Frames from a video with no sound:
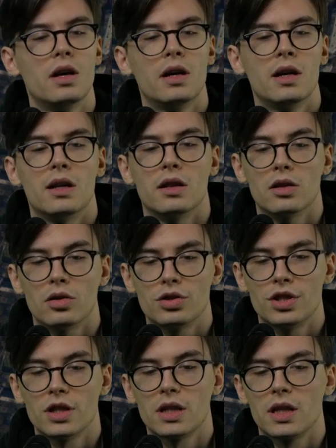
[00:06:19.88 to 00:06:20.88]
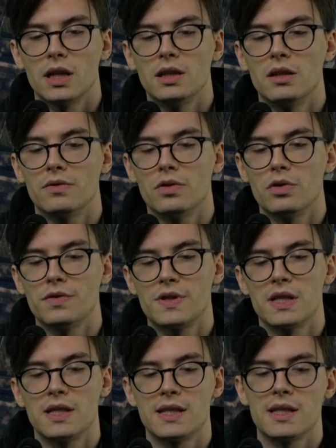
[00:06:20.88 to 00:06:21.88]
logic and involves the
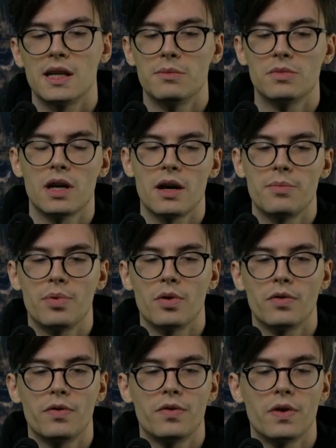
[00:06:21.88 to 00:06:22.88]
same type of